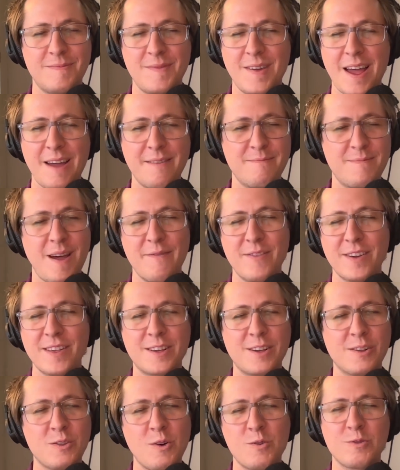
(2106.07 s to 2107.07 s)
having
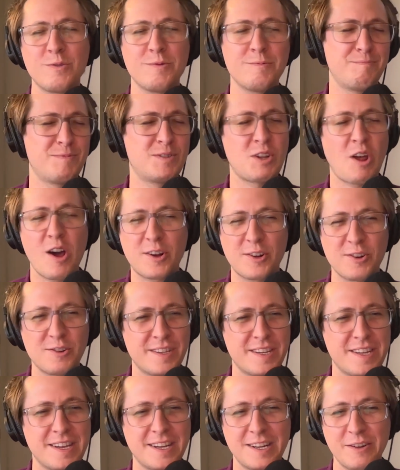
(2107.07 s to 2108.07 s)
like a local soccer
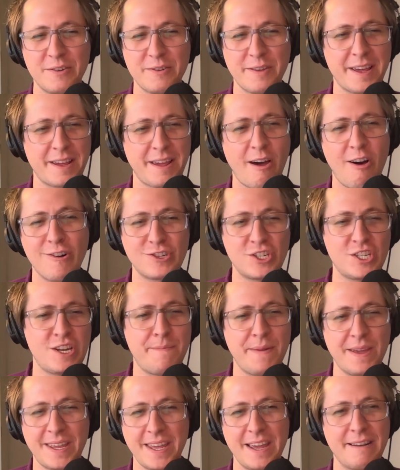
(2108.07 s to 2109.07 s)
league, and you're like all
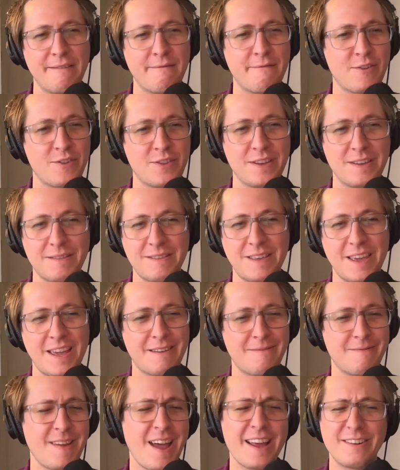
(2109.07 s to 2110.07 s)
chipping in for the
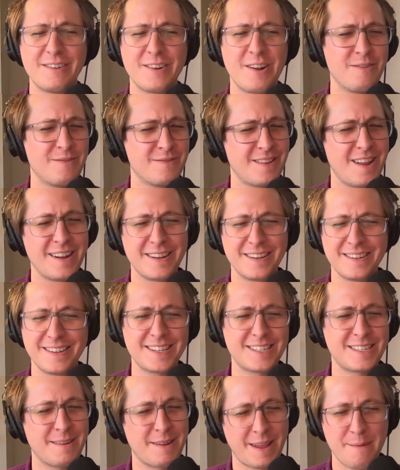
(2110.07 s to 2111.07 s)
thing. I don't know. Not,
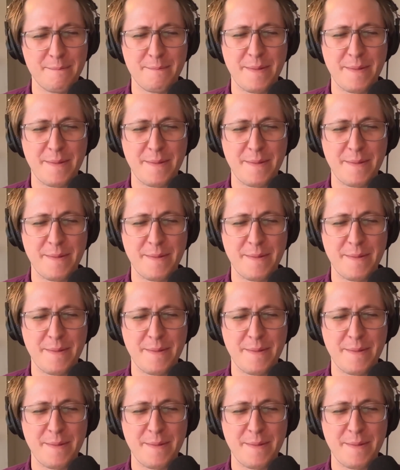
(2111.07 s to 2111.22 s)
that's like a